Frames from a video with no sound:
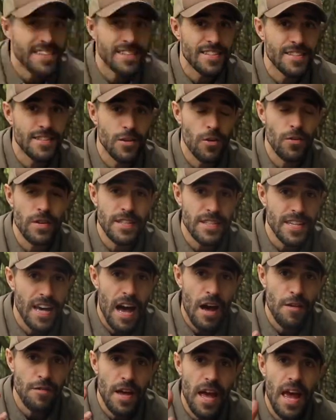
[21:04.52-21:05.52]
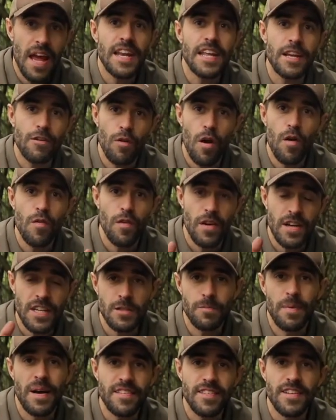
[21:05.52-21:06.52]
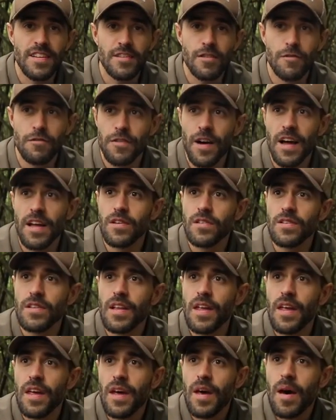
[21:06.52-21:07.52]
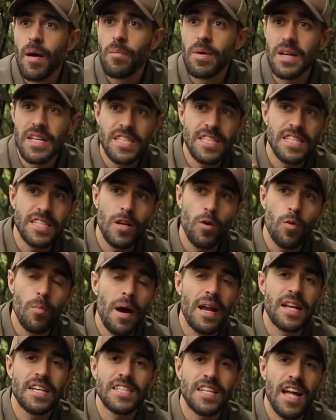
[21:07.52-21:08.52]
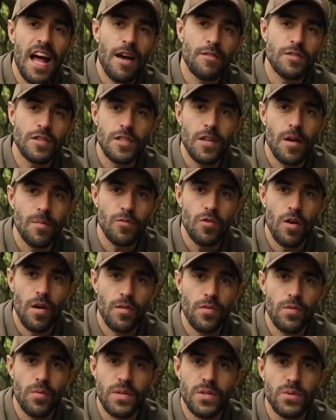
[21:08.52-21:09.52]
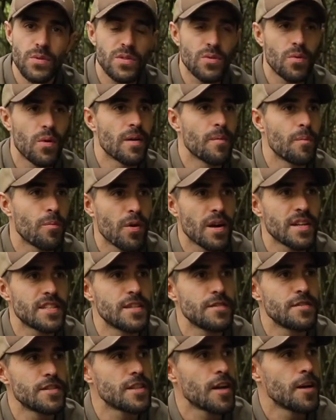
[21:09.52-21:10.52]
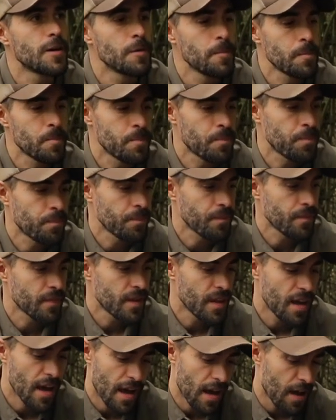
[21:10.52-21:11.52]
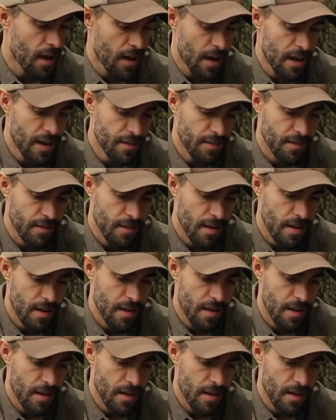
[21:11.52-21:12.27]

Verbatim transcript: it, sorry, to have any growth. I expected it to fail, but it still managed to have some growth, which was quite impressive. So yeah, it's